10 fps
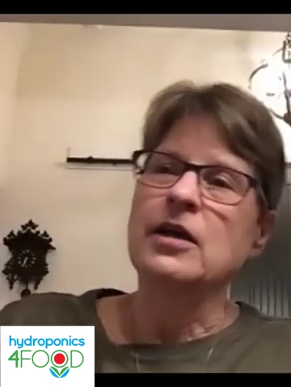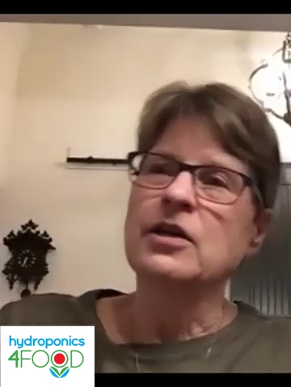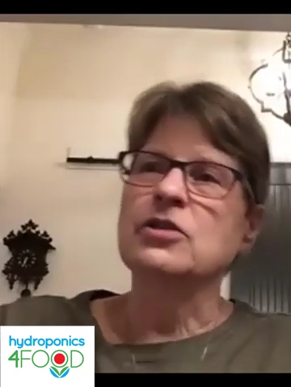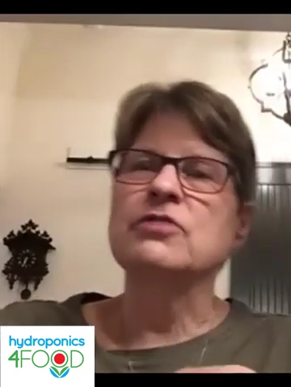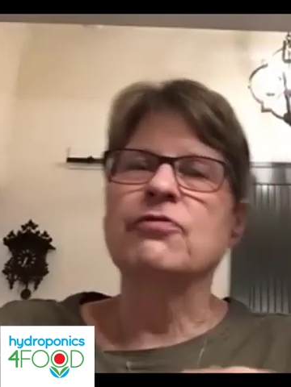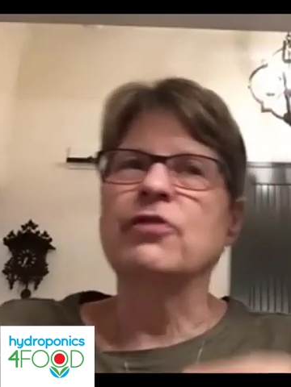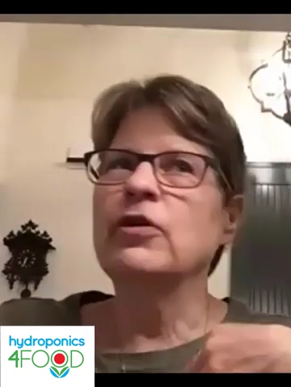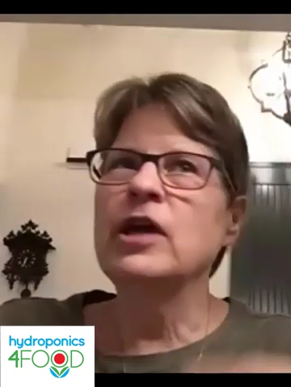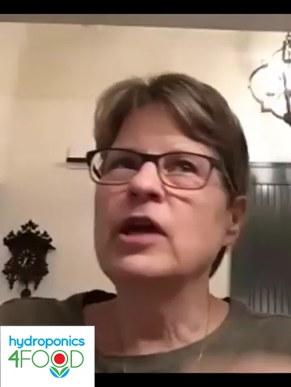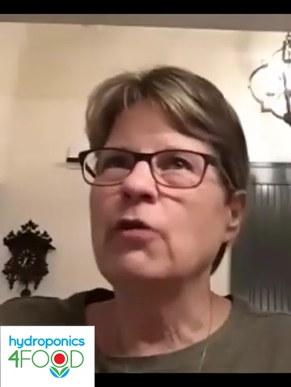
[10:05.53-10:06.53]
So it's
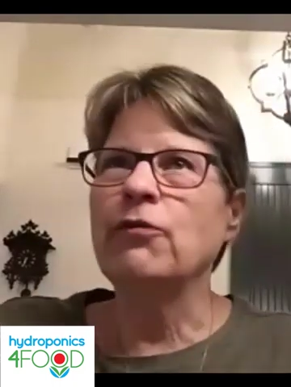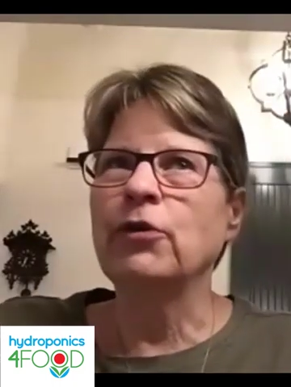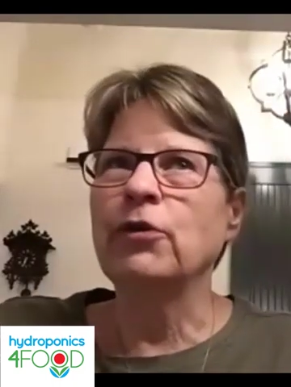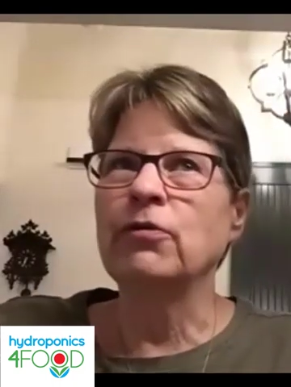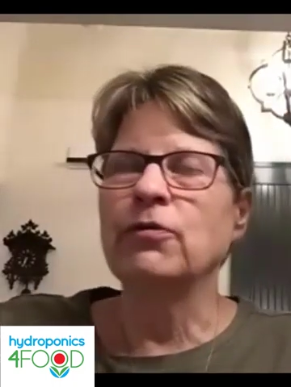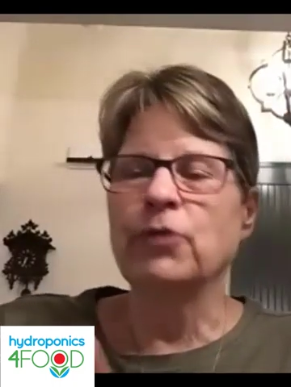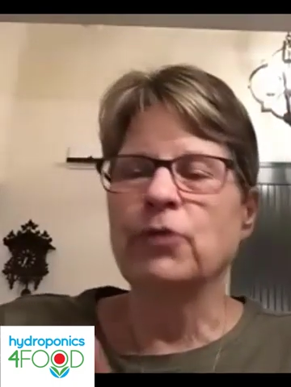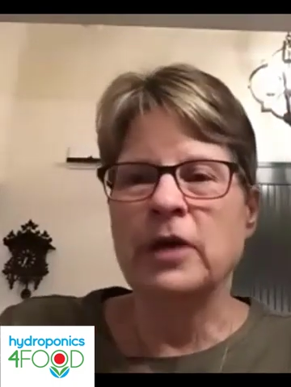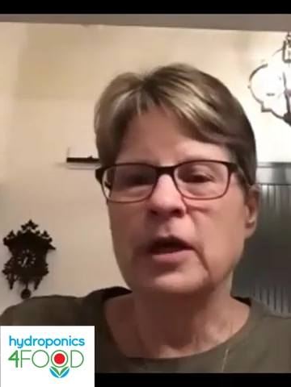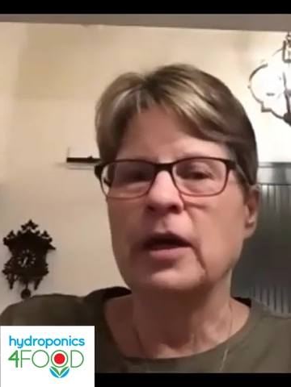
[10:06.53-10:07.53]
very helpful for
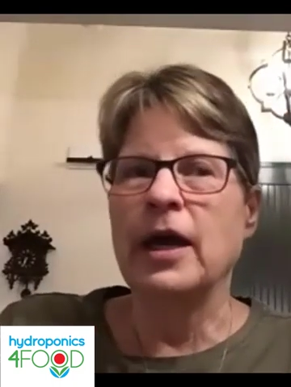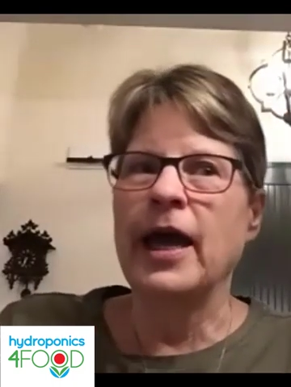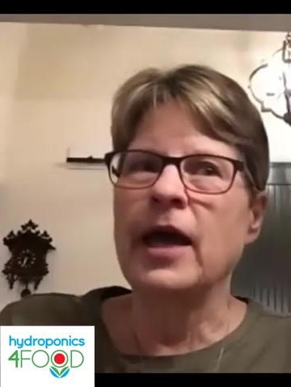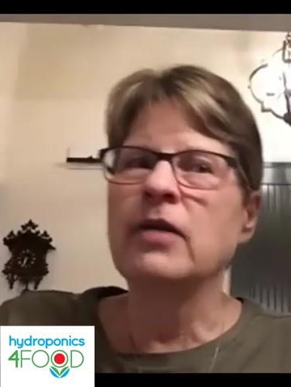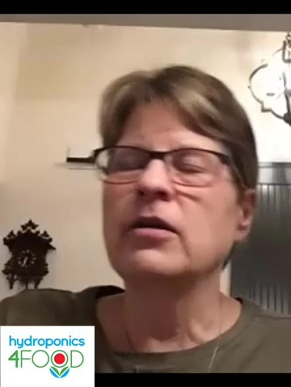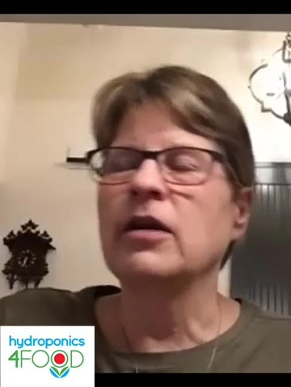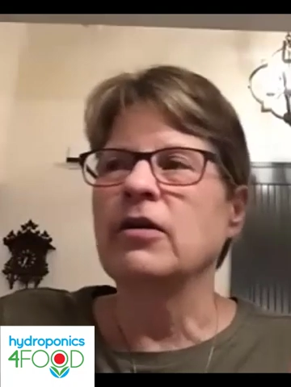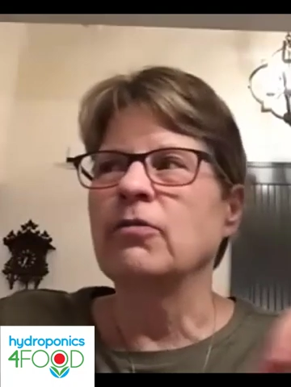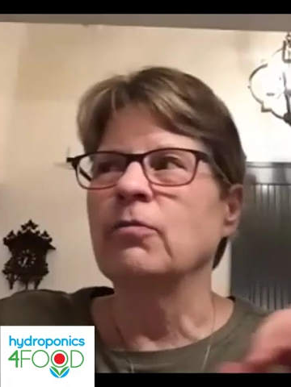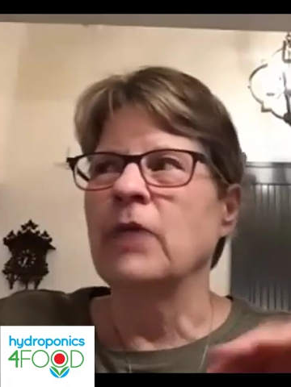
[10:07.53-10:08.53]
me. And
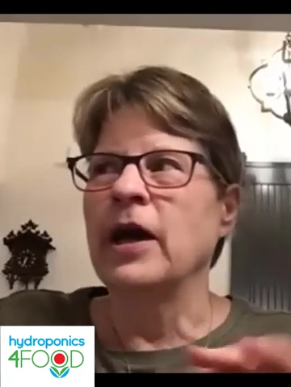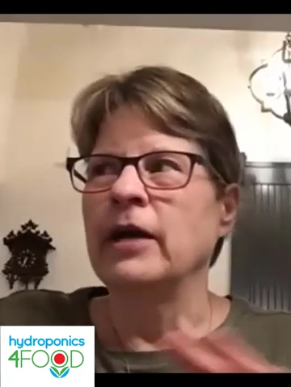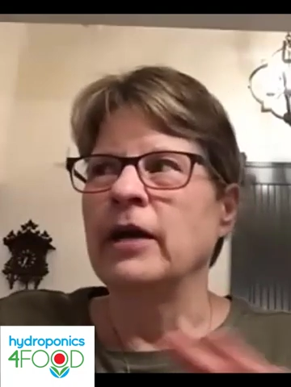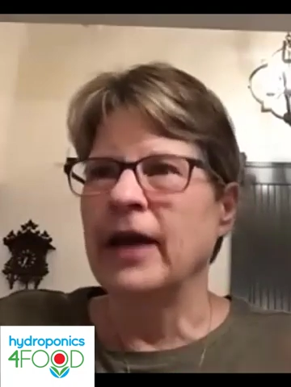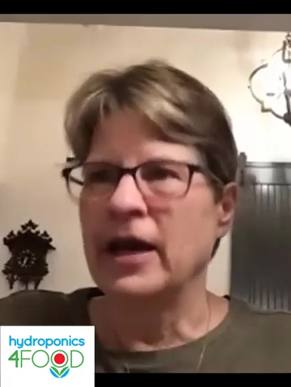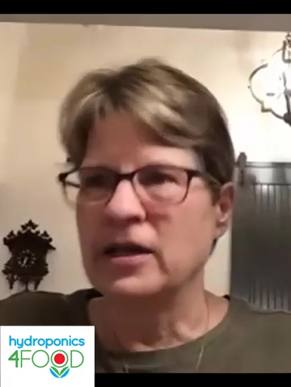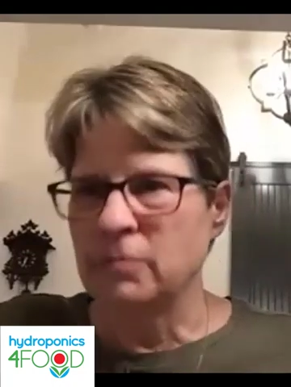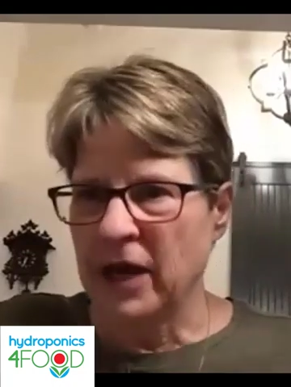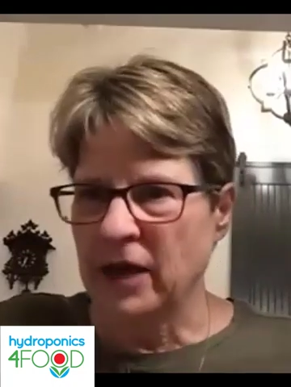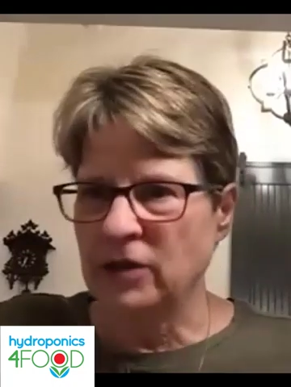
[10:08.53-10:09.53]
my last
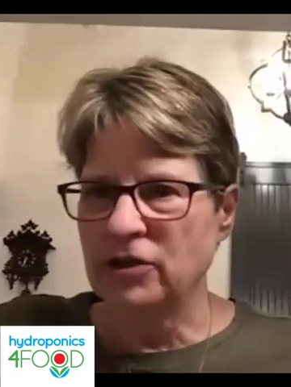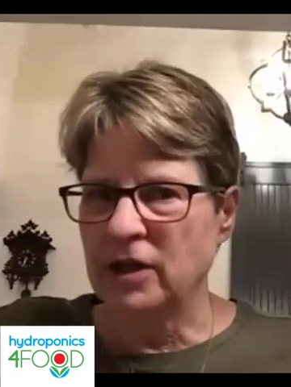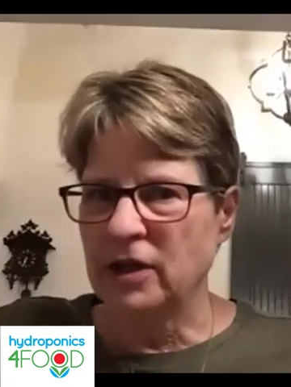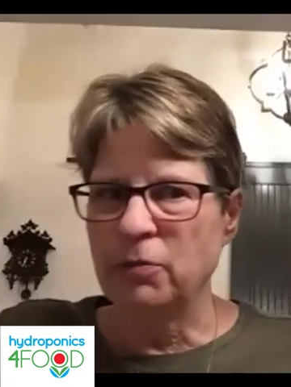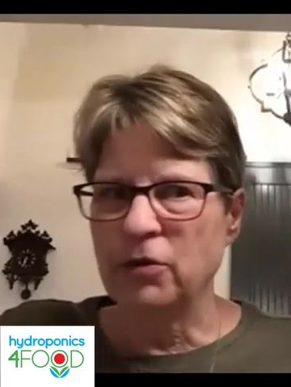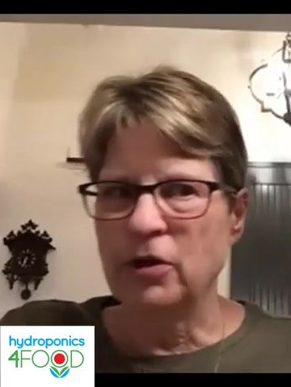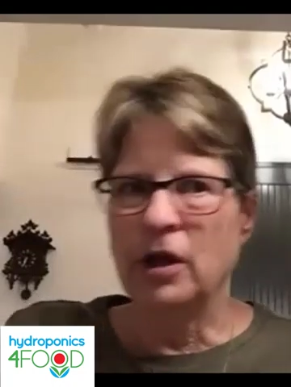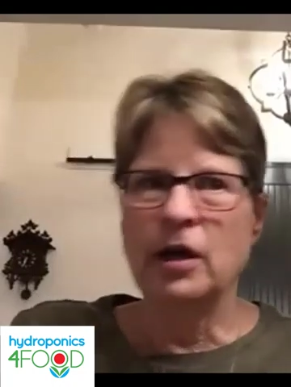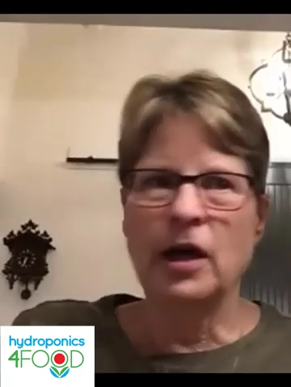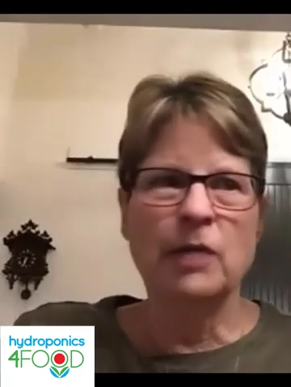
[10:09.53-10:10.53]
batch that I put
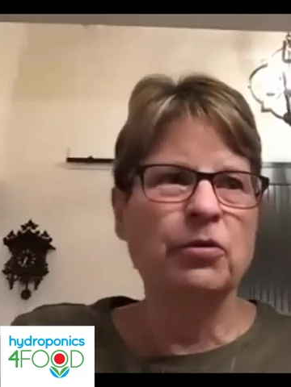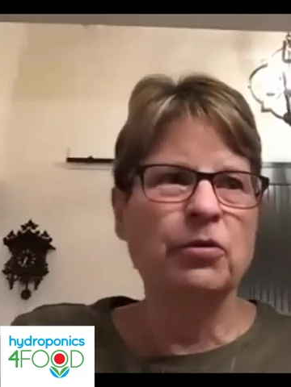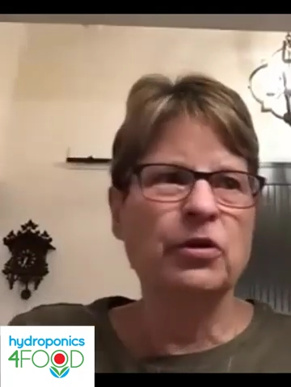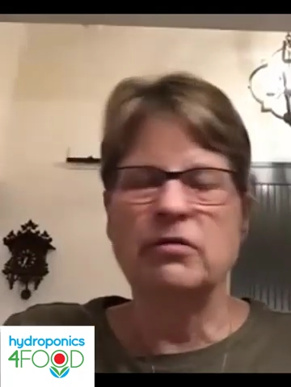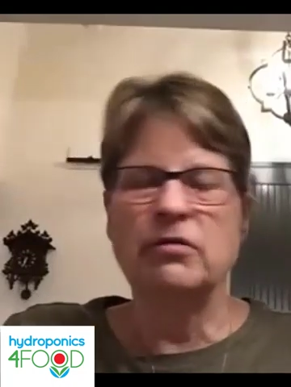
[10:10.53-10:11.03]
in, I put